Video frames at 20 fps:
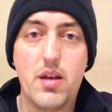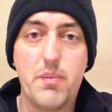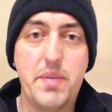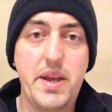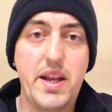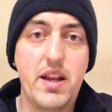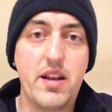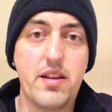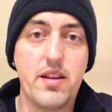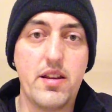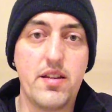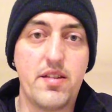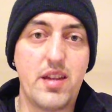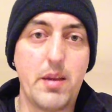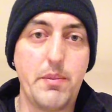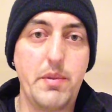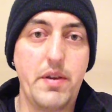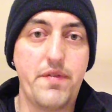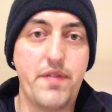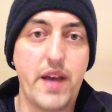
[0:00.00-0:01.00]
made it to the
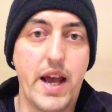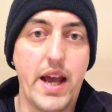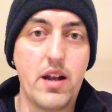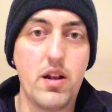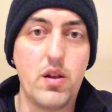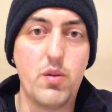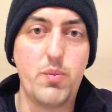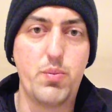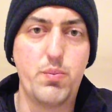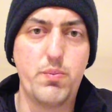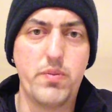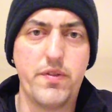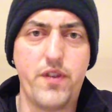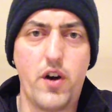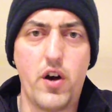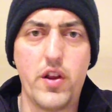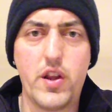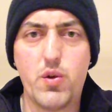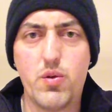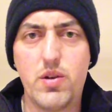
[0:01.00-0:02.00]
semi-final
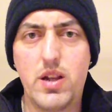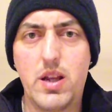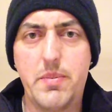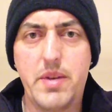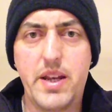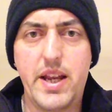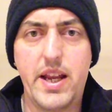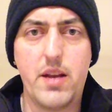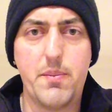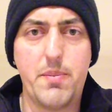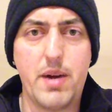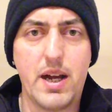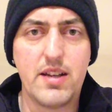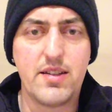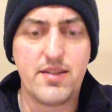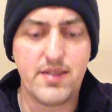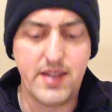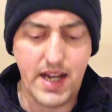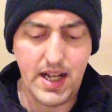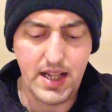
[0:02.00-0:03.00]
before they were eliminated by
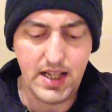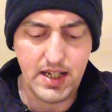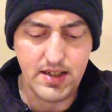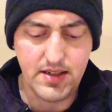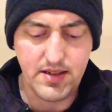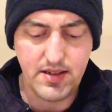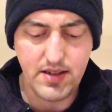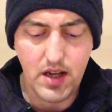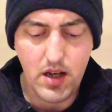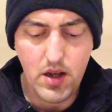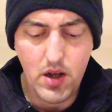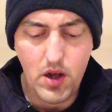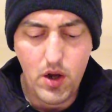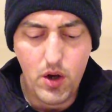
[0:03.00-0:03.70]
St Helens.